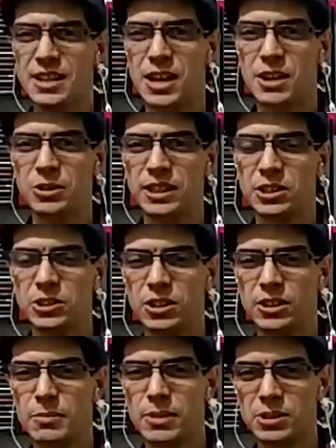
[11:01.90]
would like to talk
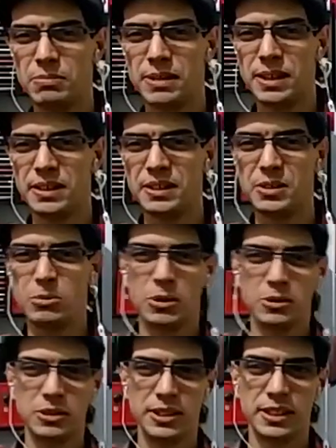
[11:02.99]
about my new
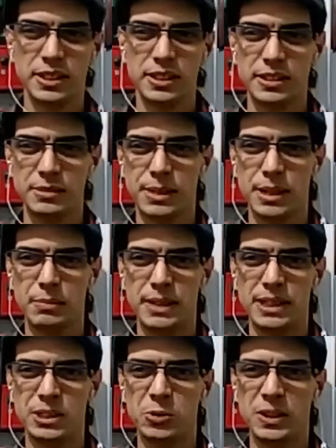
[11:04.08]
music and my
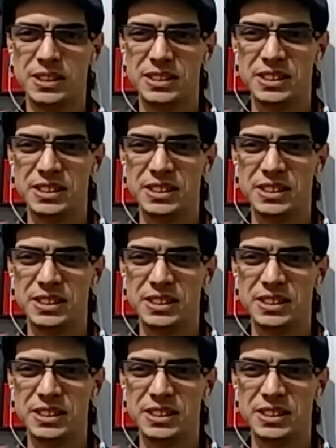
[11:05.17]
past ones,